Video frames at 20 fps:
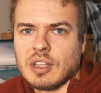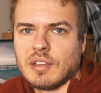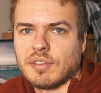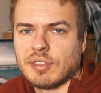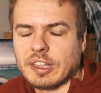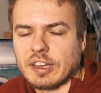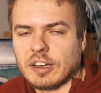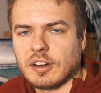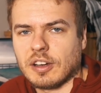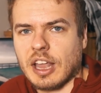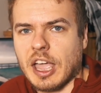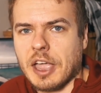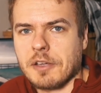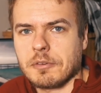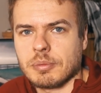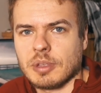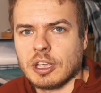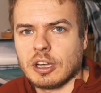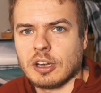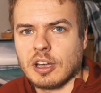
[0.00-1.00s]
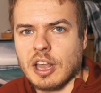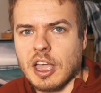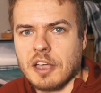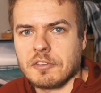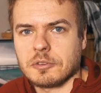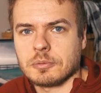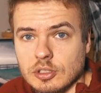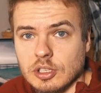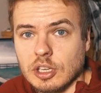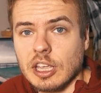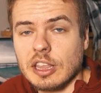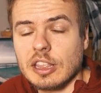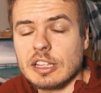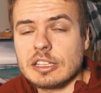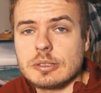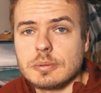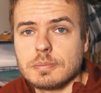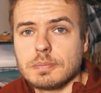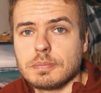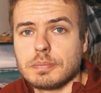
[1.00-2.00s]
they don't have them. So yeah,
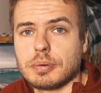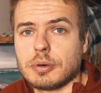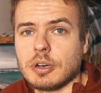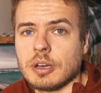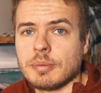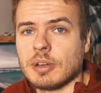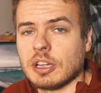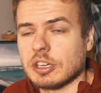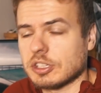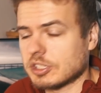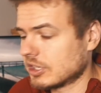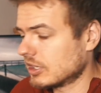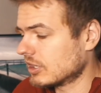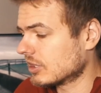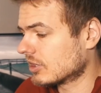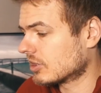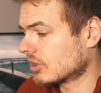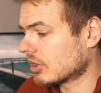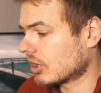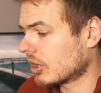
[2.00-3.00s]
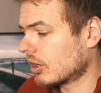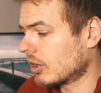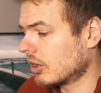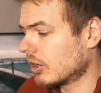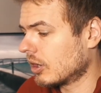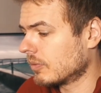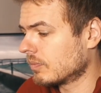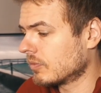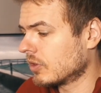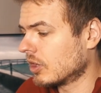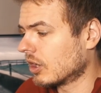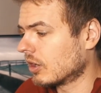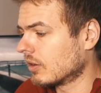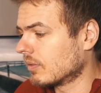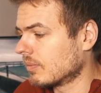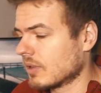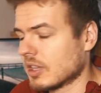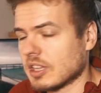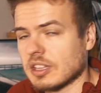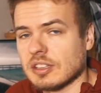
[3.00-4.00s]
that's pretty much it. So, you know,
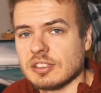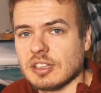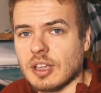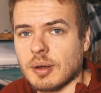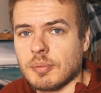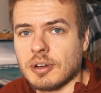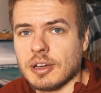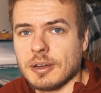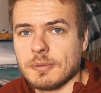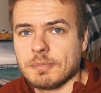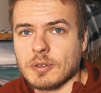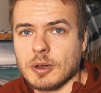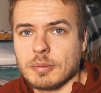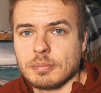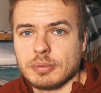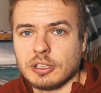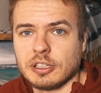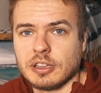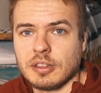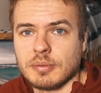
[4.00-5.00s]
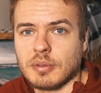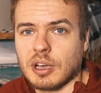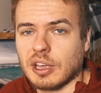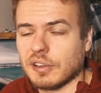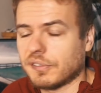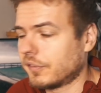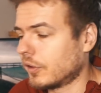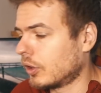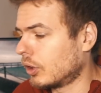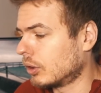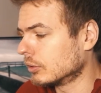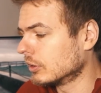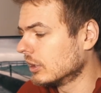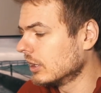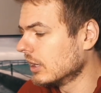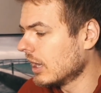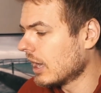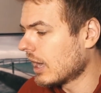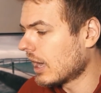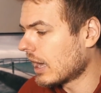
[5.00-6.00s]
in summary, completely my fault.
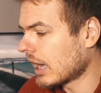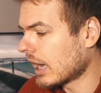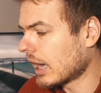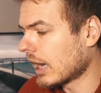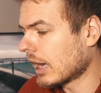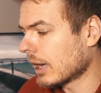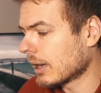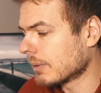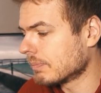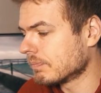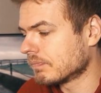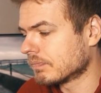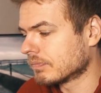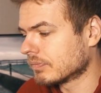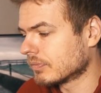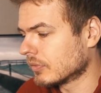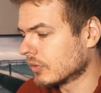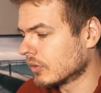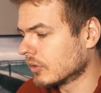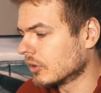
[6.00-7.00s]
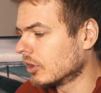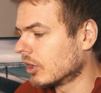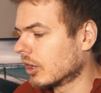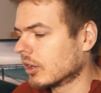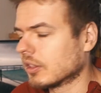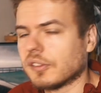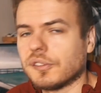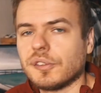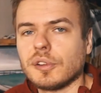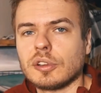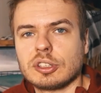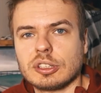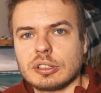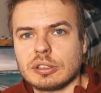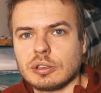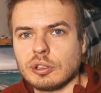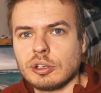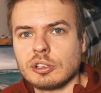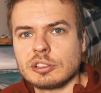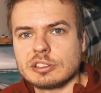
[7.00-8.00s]
You know, the filter
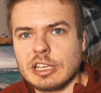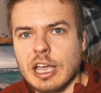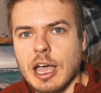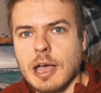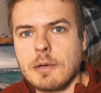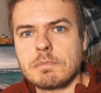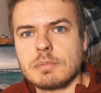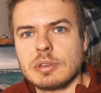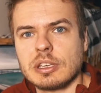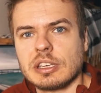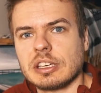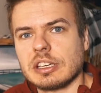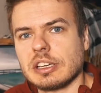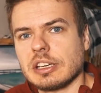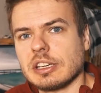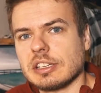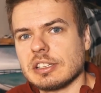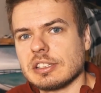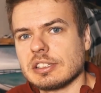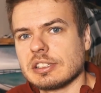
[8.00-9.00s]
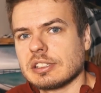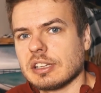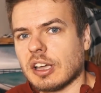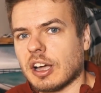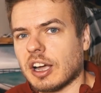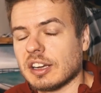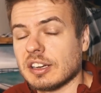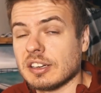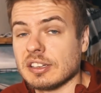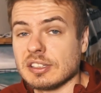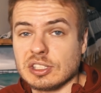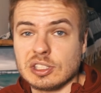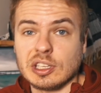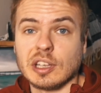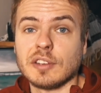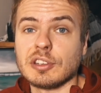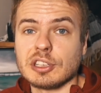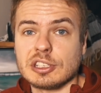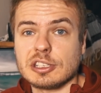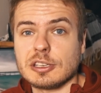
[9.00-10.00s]
clogged up because I didn't
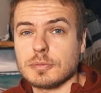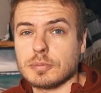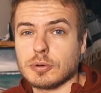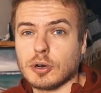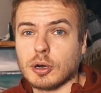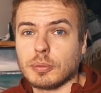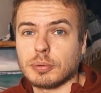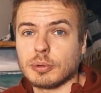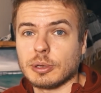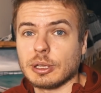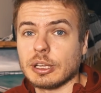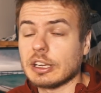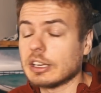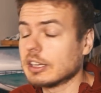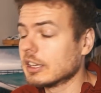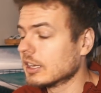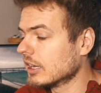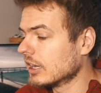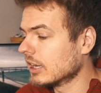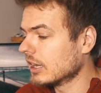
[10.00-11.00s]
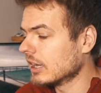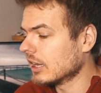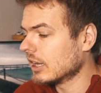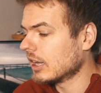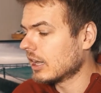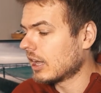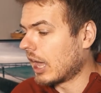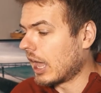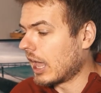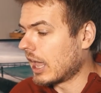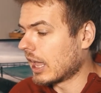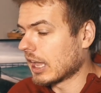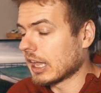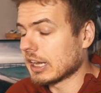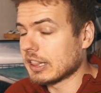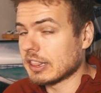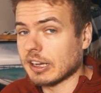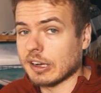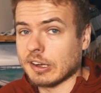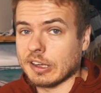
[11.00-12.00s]
service it properly,
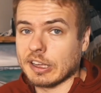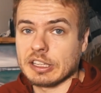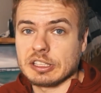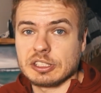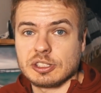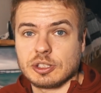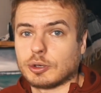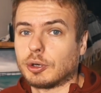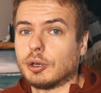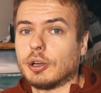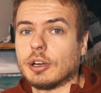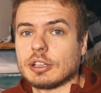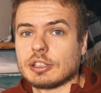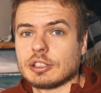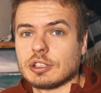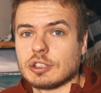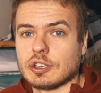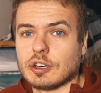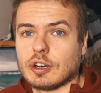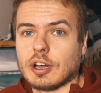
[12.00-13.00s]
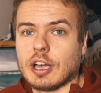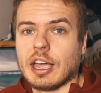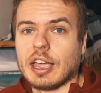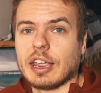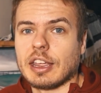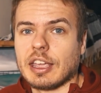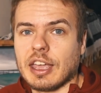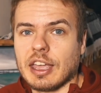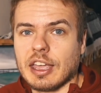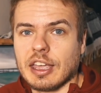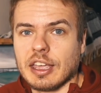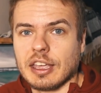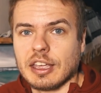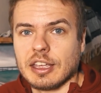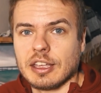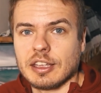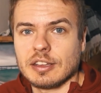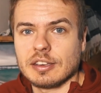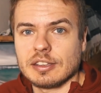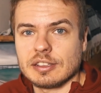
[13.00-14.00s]
and then I unscrewed it to try
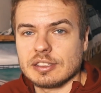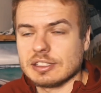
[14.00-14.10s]
and